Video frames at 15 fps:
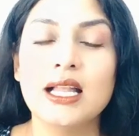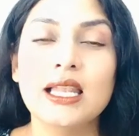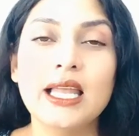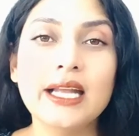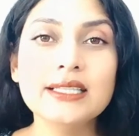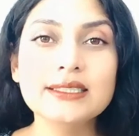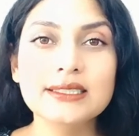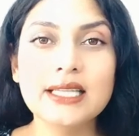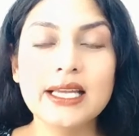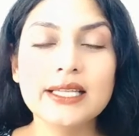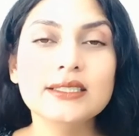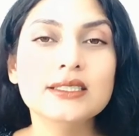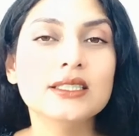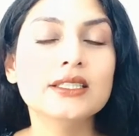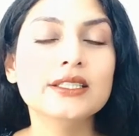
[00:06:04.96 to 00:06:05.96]
like I
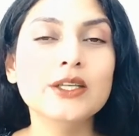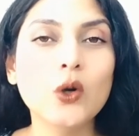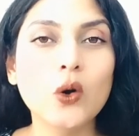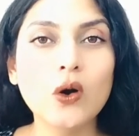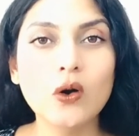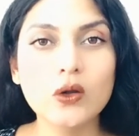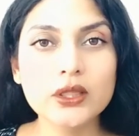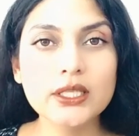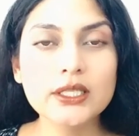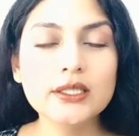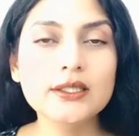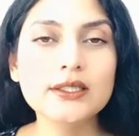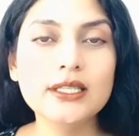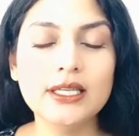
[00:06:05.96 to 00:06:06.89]
said, the author,